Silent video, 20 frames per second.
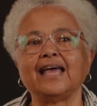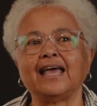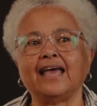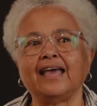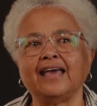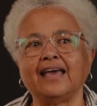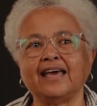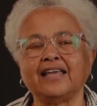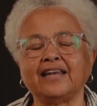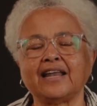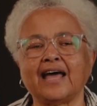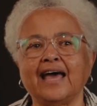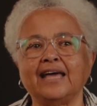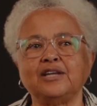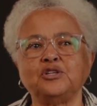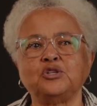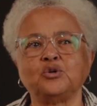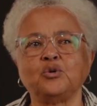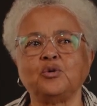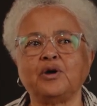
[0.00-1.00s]
And I
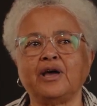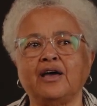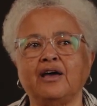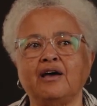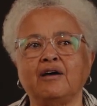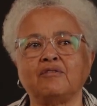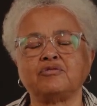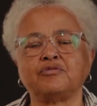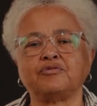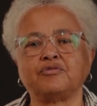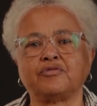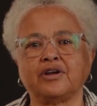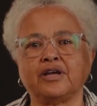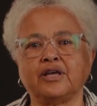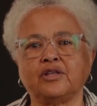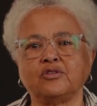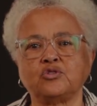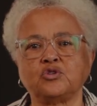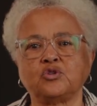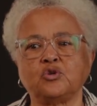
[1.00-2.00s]
do have
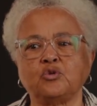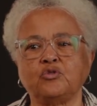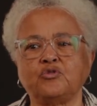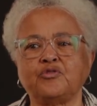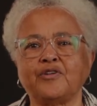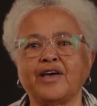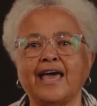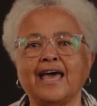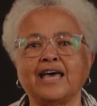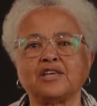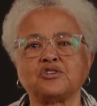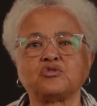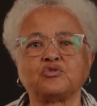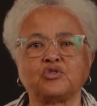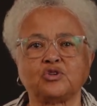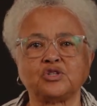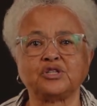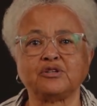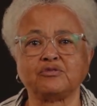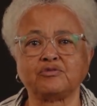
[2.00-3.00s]
friends who fast
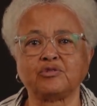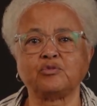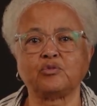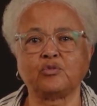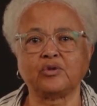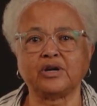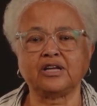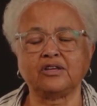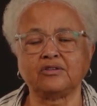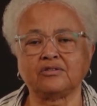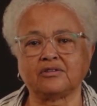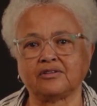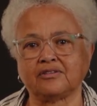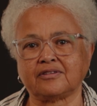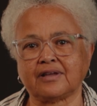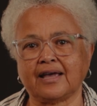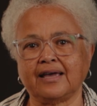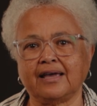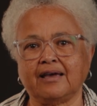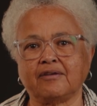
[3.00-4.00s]
for different
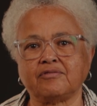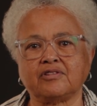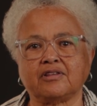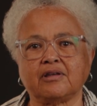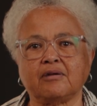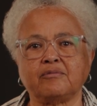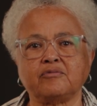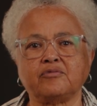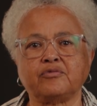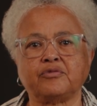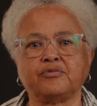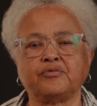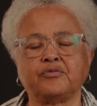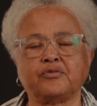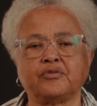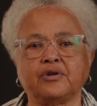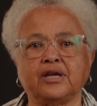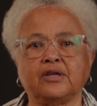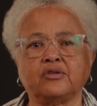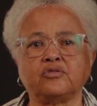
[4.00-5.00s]
reasons. I have some
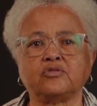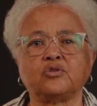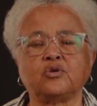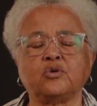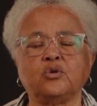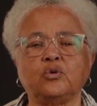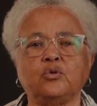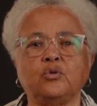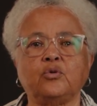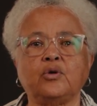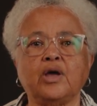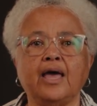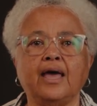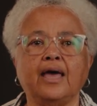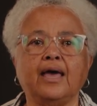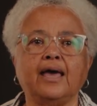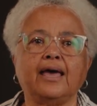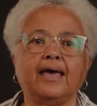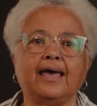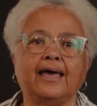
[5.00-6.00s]
friends who,
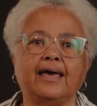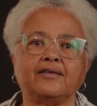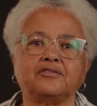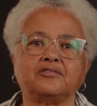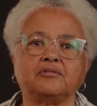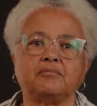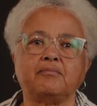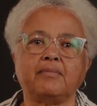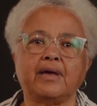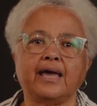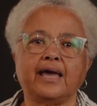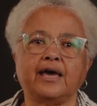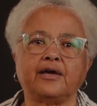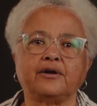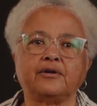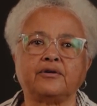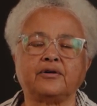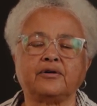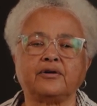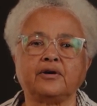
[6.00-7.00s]
as a
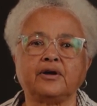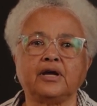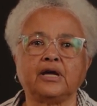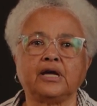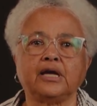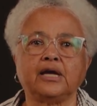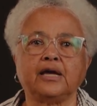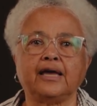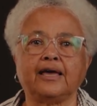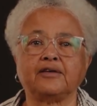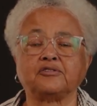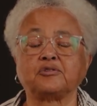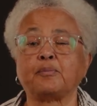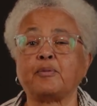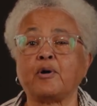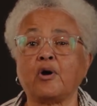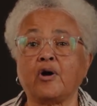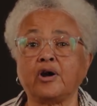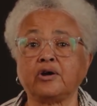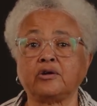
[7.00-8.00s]
matter, as a
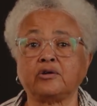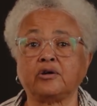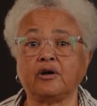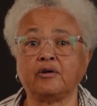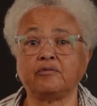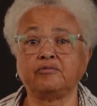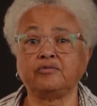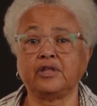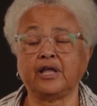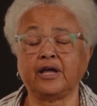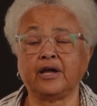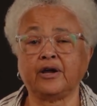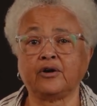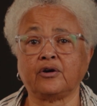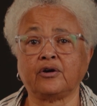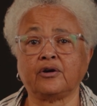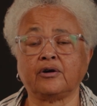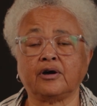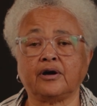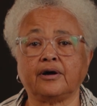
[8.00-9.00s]
part of
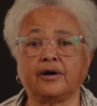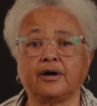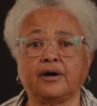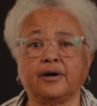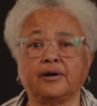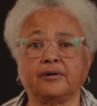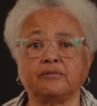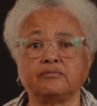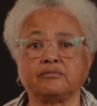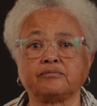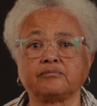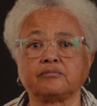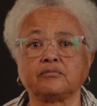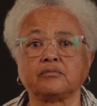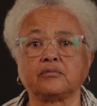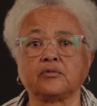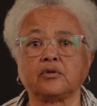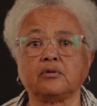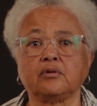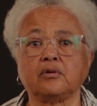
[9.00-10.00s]
their um,
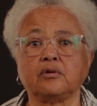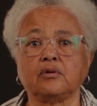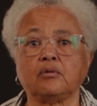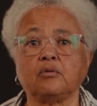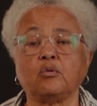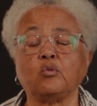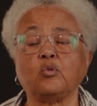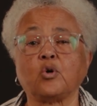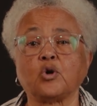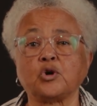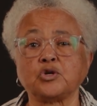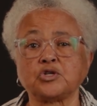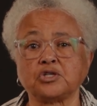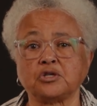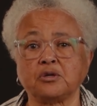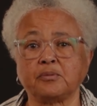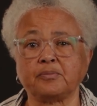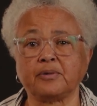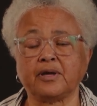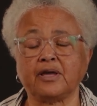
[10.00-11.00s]

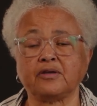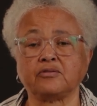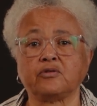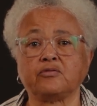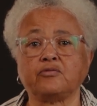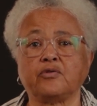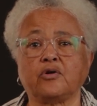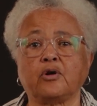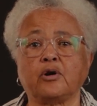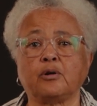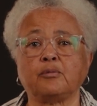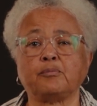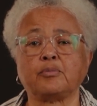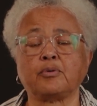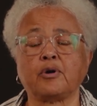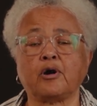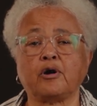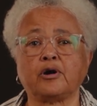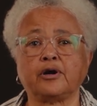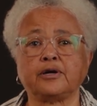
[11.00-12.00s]
worship, as a
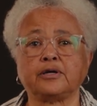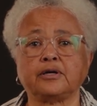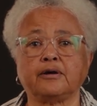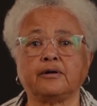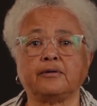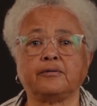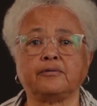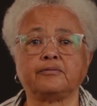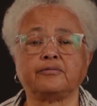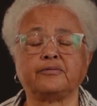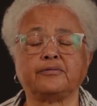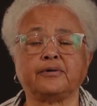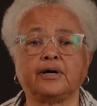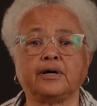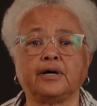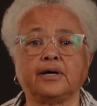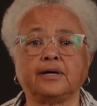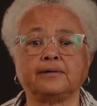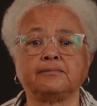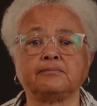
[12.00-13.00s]
part of
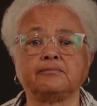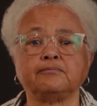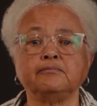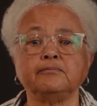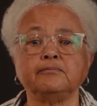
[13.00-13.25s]
uh,